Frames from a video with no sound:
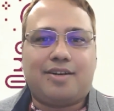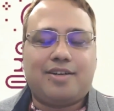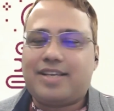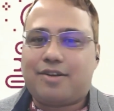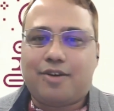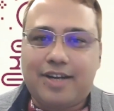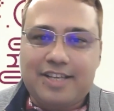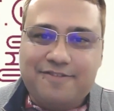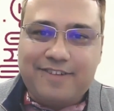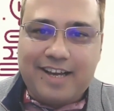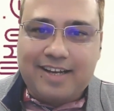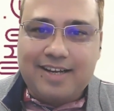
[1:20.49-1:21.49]
or a
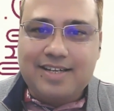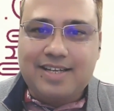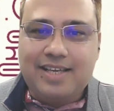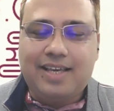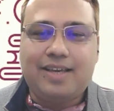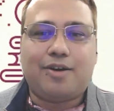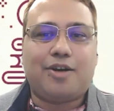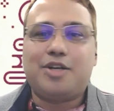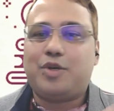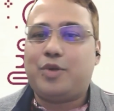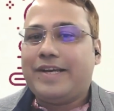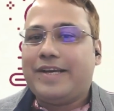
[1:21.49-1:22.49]
college faculty
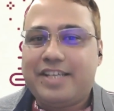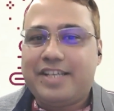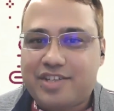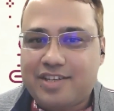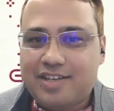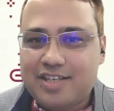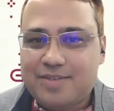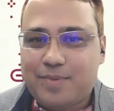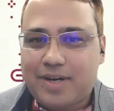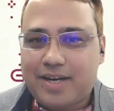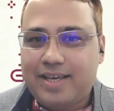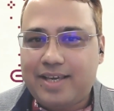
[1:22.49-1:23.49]
or doing research
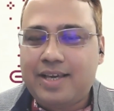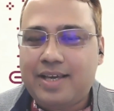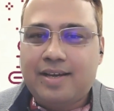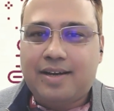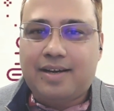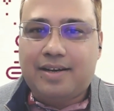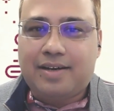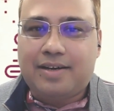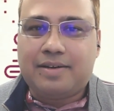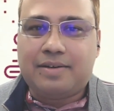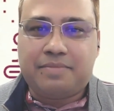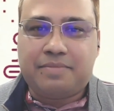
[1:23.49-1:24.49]
by
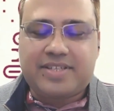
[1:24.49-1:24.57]
uh,